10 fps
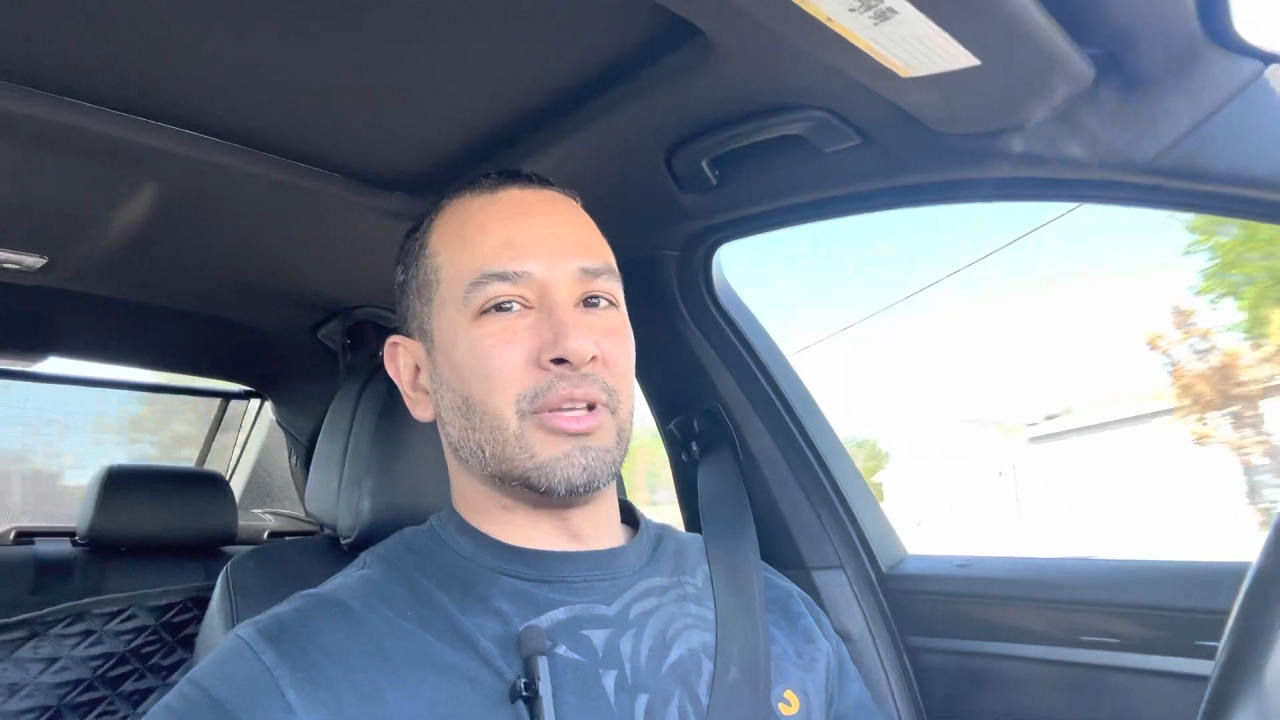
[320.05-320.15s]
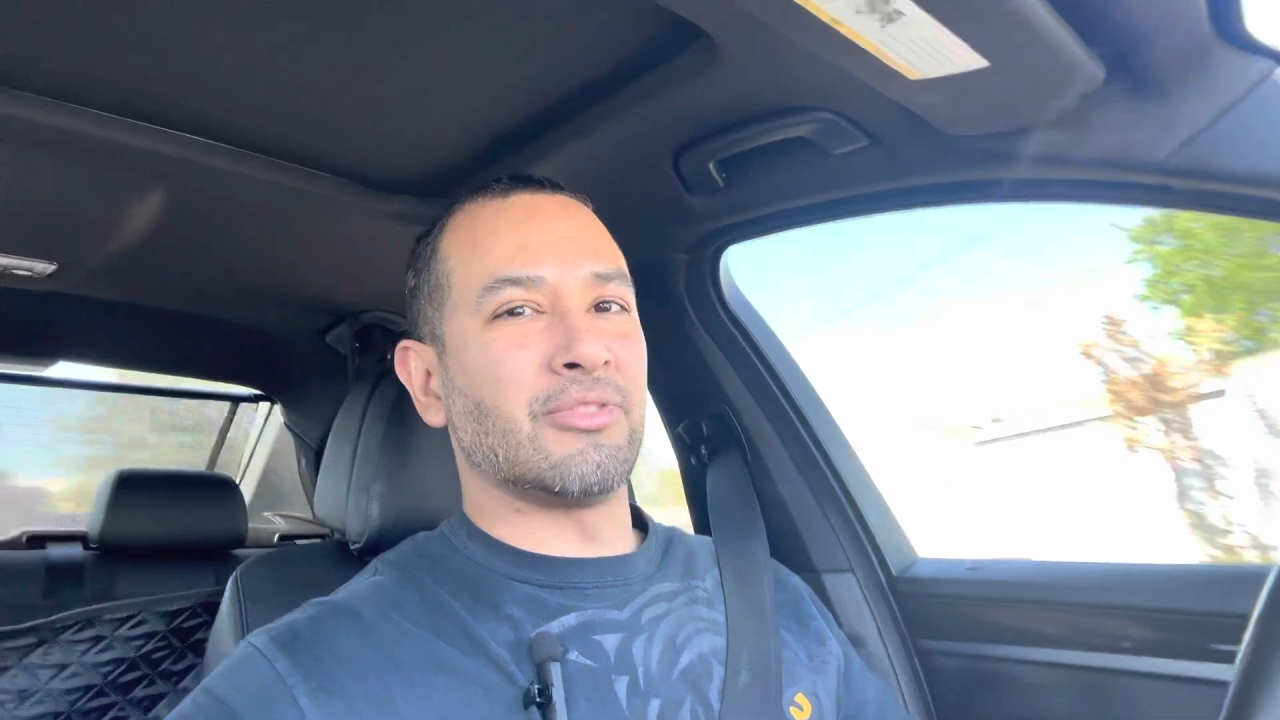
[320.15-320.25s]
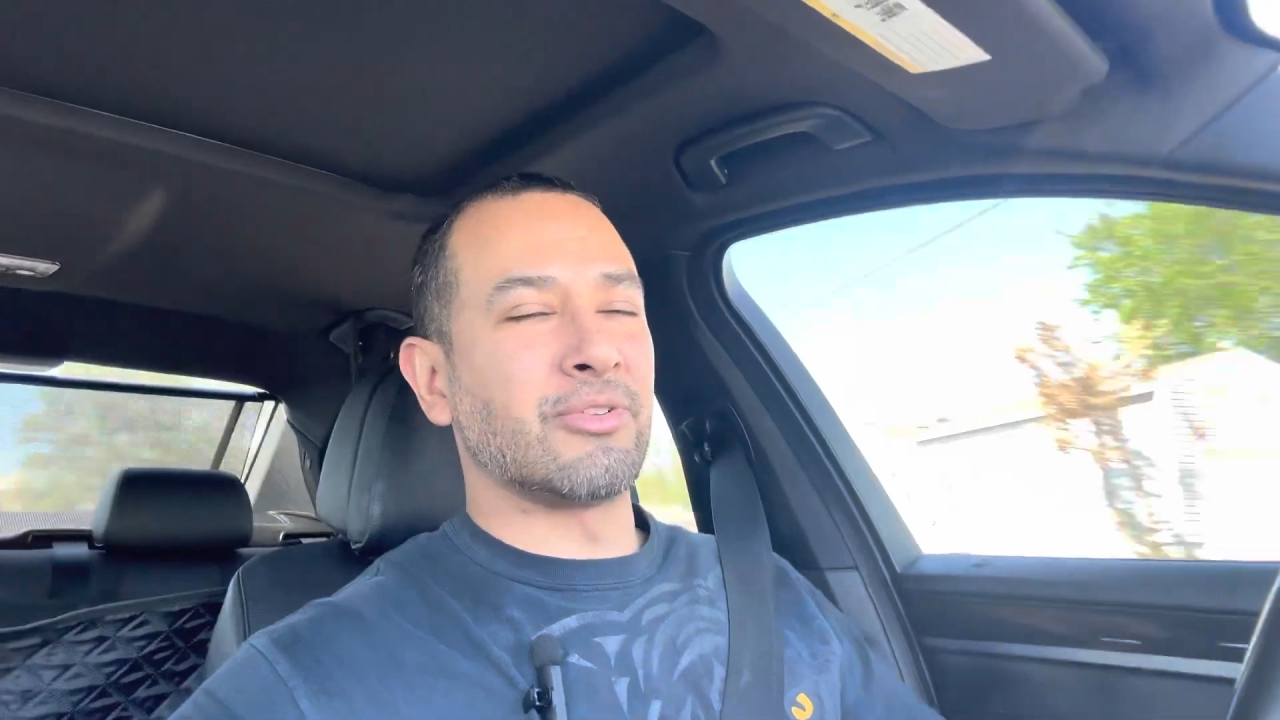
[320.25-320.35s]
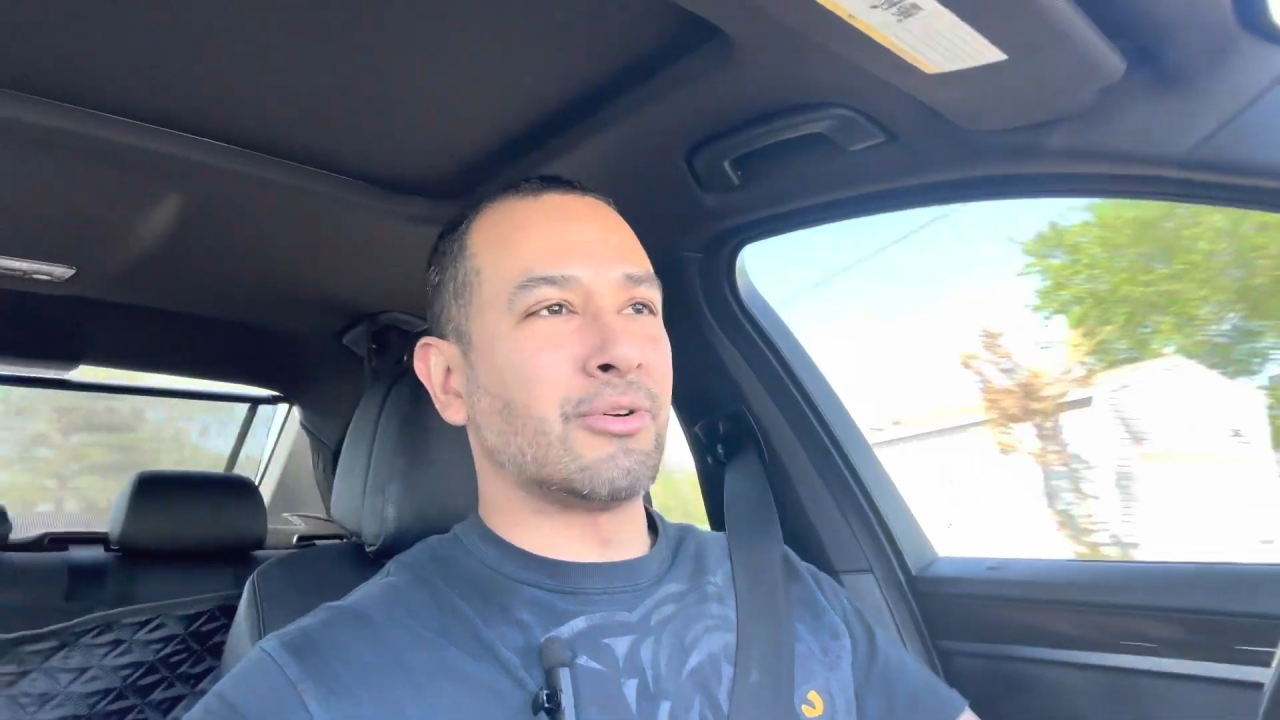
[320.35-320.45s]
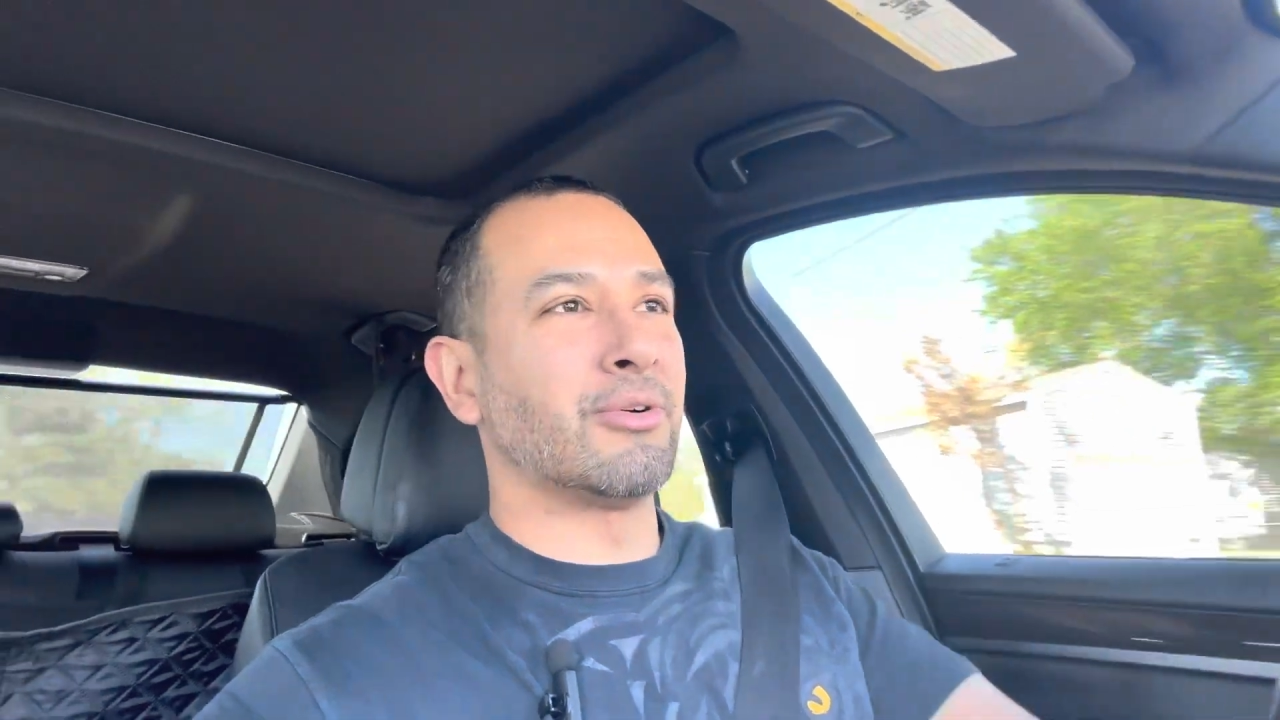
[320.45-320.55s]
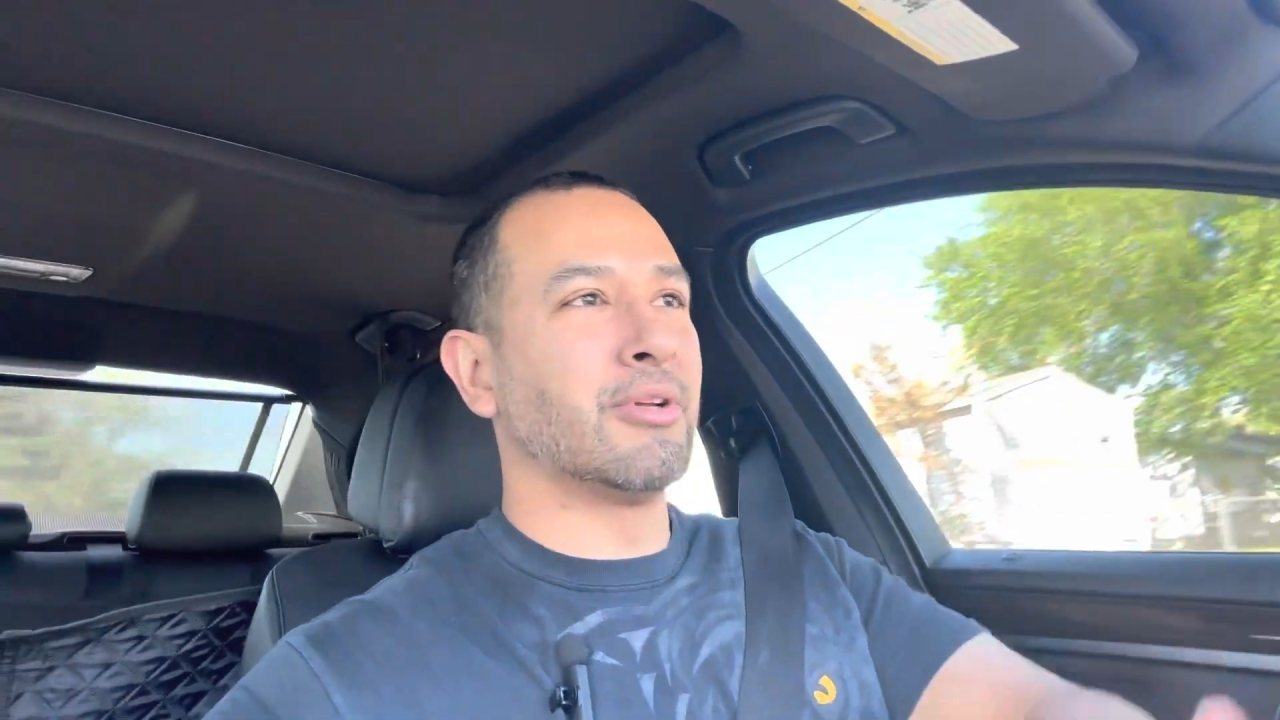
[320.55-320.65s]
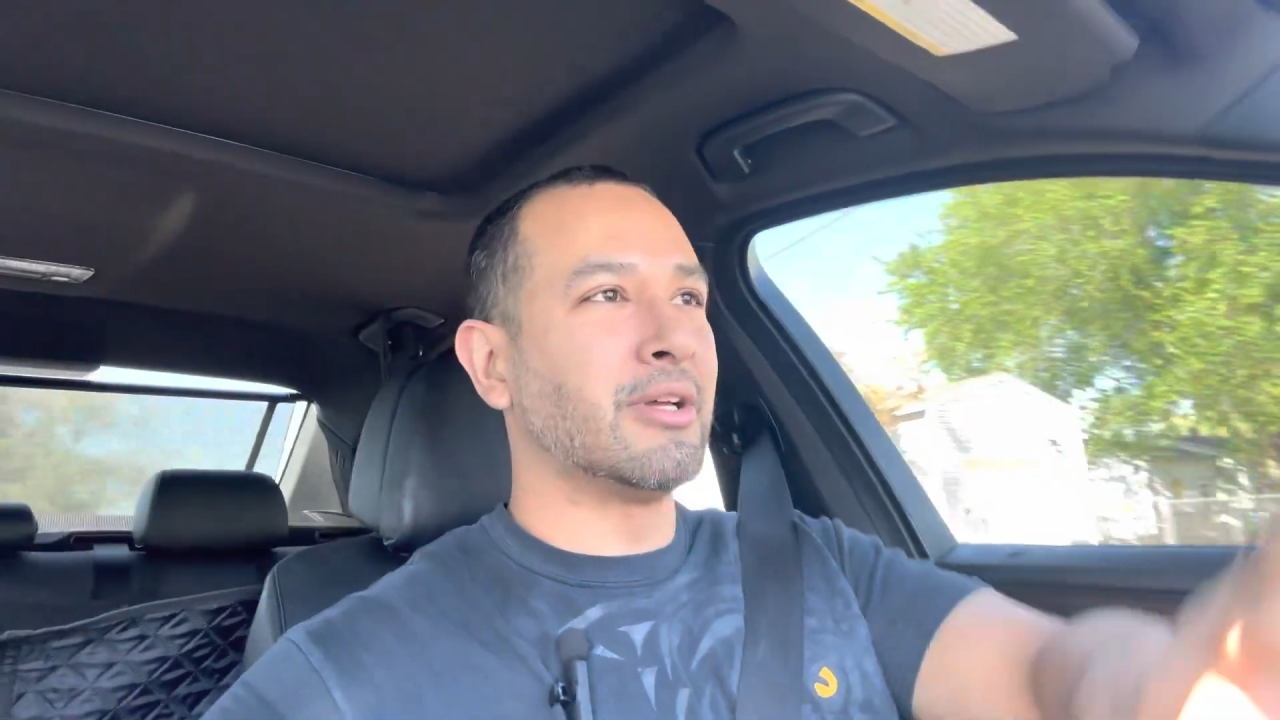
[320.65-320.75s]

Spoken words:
So